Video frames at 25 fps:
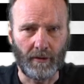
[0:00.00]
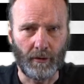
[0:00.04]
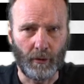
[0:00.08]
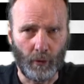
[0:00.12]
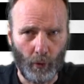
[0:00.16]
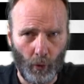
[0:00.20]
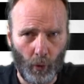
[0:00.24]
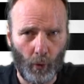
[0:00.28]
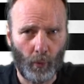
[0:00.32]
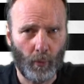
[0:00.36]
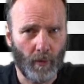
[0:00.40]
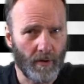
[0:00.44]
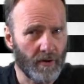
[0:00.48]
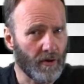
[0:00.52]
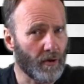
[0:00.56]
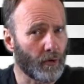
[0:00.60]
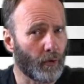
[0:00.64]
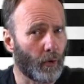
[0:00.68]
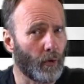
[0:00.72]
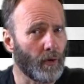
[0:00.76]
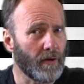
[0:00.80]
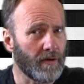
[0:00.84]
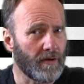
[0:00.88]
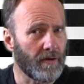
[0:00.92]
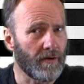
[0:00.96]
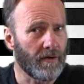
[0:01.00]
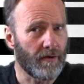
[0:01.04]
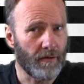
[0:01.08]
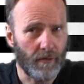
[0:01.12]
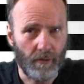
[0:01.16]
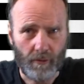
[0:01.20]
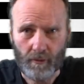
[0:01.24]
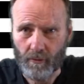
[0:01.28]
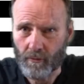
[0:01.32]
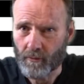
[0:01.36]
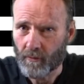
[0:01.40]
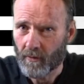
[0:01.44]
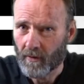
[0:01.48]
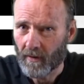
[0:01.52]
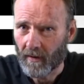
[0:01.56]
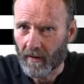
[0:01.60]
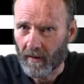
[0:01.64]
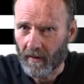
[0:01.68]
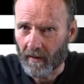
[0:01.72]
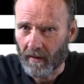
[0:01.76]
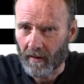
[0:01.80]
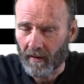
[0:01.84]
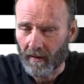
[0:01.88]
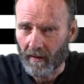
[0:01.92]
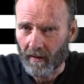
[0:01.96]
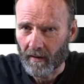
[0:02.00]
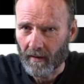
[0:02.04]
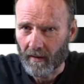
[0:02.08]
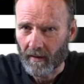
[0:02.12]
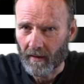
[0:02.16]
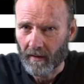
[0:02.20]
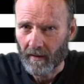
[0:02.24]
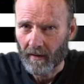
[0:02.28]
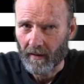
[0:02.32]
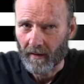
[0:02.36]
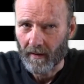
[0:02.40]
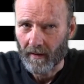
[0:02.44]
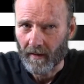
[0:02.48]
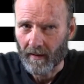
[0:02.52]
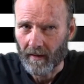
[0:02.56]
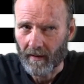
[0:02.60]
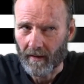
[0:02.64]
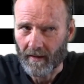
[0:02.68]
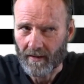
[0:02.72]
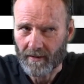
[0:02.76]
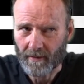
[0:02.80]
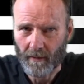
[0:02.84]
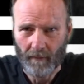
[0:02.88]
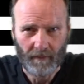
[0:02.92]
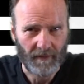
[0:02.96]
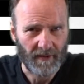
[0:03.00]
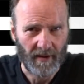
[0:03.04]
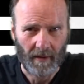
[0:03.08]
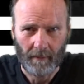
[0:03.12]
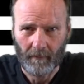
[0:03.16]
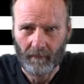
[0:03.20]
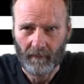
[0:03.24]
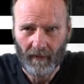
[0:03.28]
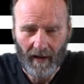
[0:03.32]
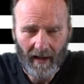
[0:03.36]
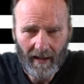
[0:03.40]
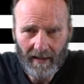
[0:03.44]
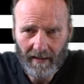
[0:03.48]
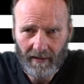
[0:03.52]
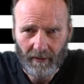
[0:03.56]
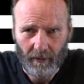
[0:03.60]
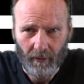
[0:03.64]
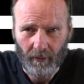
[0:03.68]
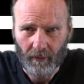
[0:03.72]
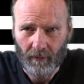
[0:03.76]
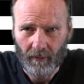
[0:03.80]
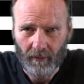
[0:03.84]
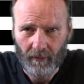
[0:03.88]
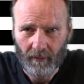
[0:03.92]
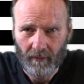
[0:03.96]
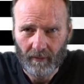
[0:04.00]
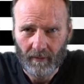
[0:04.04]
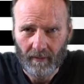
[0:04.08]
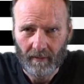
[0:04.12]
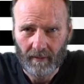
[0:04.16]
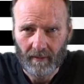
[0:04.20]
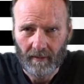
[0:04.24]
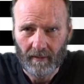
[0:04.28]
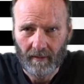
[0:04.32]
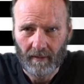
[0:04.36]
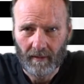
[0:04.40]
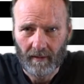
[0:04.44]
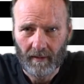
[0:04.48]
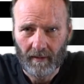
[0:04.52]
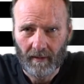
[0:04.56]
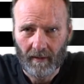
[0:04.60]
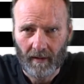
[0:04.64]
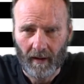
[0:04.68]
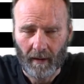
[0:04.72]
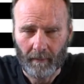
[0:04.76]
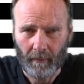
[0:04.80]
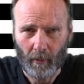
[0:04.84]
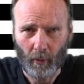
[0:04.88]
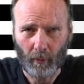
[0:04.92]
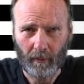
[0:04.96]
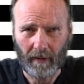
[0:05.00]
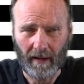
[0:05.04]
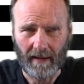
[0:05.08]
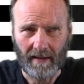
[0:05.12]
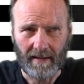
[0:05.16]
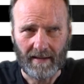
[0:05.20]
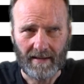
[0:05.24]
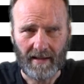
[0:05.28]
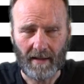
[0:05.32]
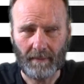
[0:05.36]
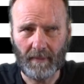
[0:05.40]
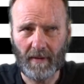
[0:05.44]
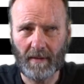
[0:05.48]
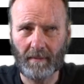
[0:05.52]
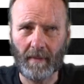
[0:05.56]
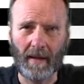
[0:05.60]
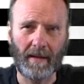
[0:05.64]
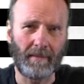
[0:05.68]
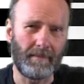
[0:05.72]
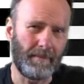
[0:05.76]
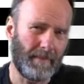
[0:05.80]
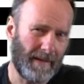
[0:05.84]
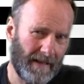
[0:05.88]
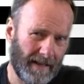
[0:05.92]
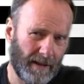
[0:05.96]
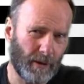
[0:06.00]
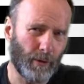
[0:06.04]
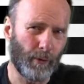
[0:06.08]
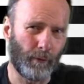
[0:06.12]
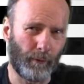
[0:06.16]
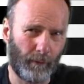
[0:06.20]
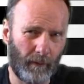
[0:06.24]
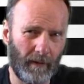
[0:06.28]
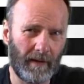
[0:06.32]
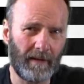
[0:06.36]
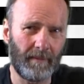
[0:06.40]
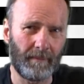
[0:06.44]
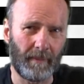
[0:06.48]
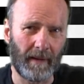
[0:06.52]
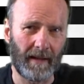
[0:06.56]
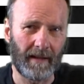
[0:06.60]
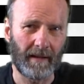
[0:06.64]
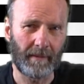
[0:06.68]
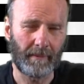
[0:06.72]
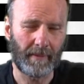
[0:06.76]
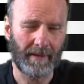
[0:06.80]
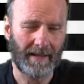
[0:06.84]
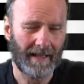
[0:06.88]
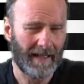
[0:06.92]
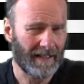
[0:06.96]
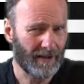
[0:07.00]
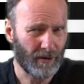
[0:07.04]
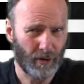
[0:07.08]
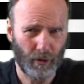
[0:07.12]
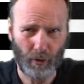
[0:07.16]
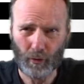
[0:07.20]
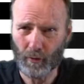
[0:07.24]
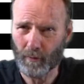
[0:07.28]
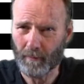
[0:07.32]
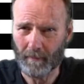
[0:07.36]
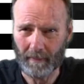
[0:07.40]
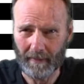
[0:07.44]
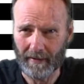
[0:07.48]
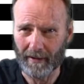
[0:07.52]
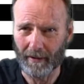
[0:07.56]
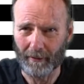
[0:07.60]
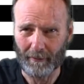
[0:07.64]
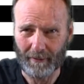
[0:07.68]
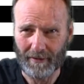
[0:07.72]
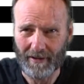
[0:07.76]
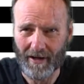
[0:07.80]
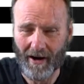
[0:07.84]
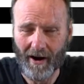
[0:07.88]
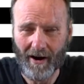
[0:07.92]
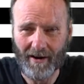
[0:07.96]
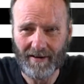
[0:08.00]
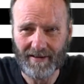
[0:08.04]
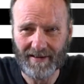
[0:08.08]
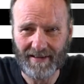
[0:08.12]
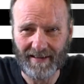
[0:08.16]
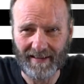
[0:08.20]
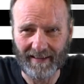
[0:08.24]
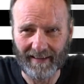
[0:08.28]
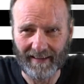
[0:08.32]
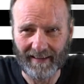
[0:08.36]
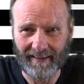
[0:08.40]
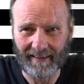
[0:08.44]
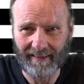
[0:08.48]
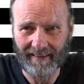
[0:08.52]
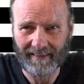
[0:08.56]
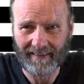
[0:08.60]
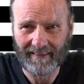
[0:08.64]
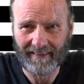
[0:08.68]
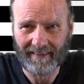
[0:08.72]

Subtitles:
you know what you're going to do is of some value. I mean, okay, something might make you feel better, but that shouldn't be our yardstick.